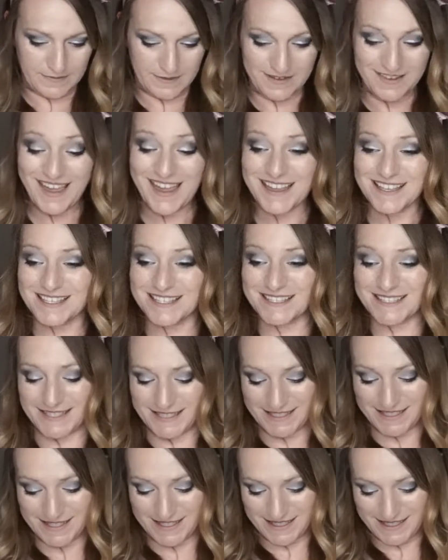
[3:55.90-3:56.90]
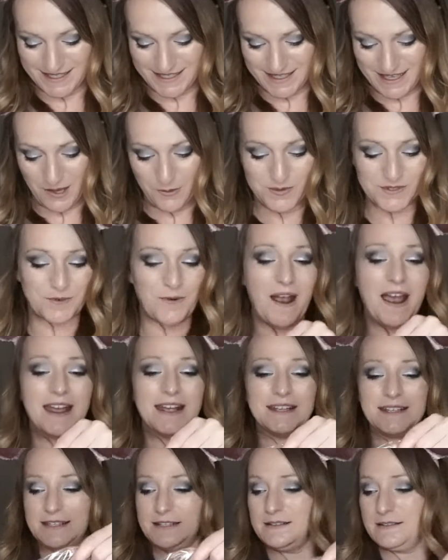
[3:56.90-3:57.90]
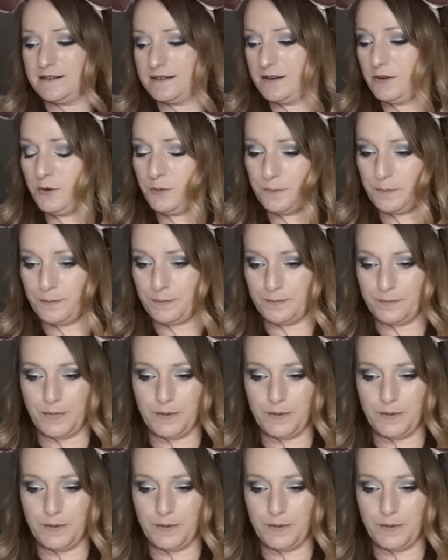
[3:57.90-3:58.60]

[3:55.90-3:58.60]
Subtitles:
Yes, I was right. Oop.